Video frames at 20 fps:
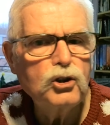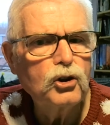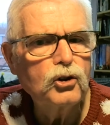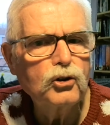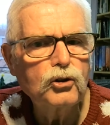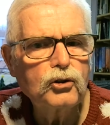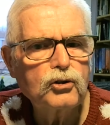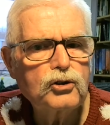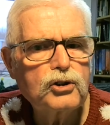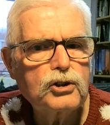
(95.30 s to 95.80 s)

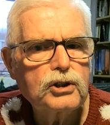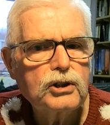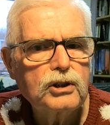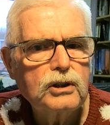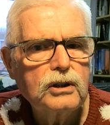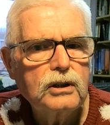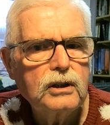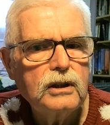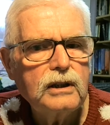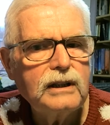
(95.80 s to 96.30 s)
Don't
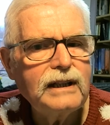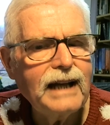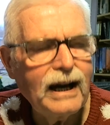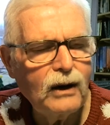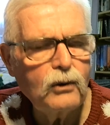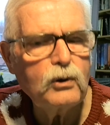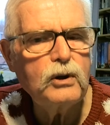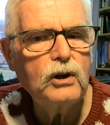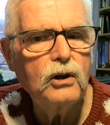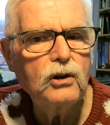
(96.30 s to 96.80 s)

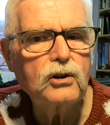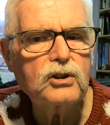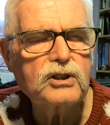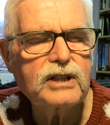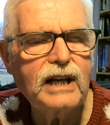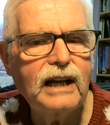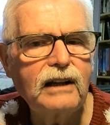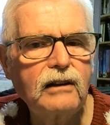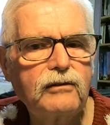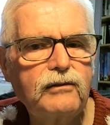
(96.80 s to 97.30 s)
doubt
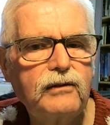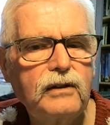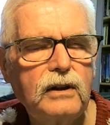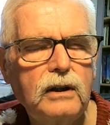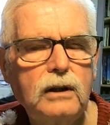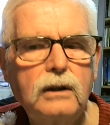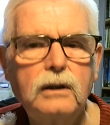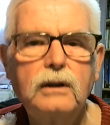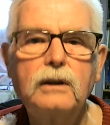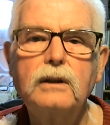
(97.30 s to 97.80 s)

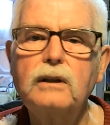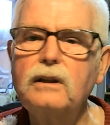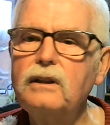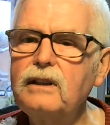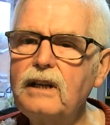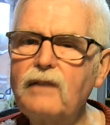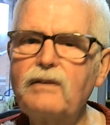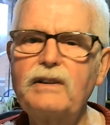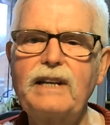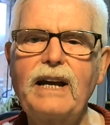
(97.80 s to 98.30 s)
yourself.
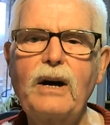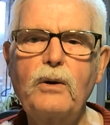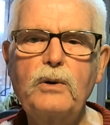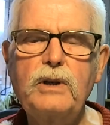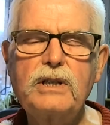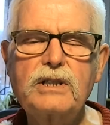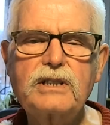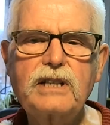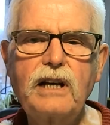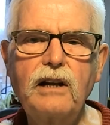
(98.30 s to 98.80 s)
Never
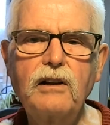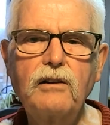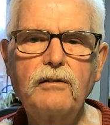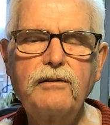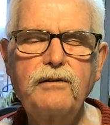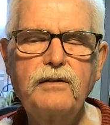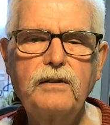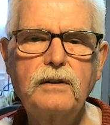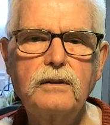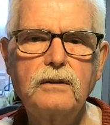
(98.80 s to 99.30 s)
doubt
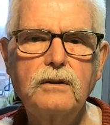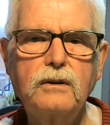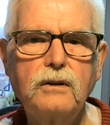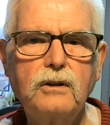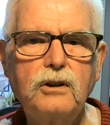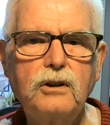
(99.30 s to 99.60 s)
yourself.